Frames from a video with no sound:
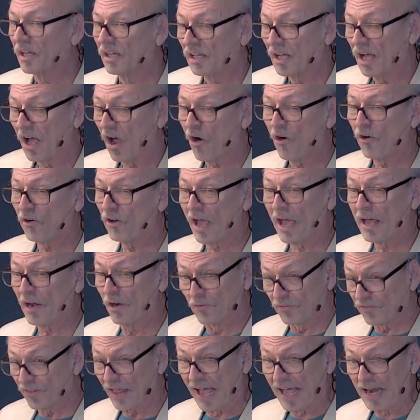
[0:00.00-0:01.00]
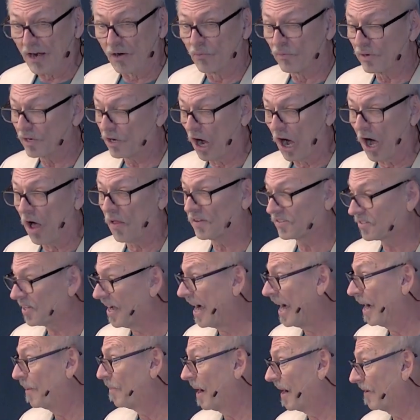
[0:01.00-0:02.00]
hard, I don't recall a
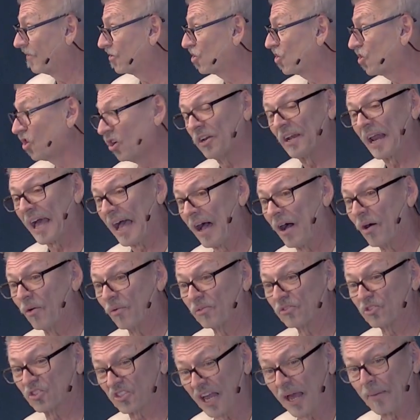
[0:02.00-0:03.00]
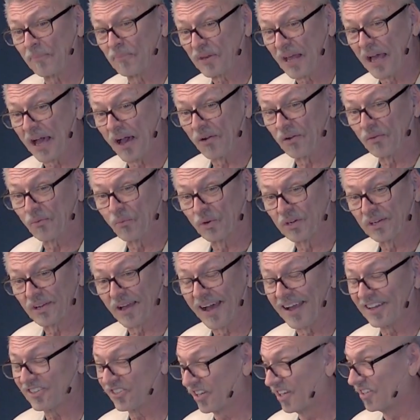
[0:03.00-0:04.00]
time I've stepped out when
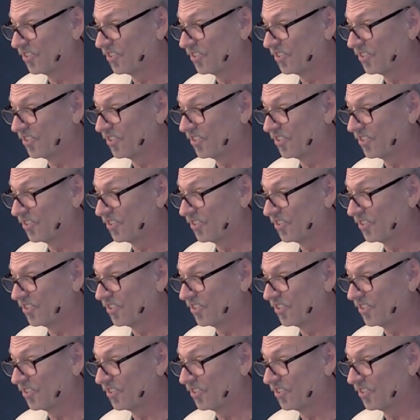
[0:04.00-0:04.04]
God said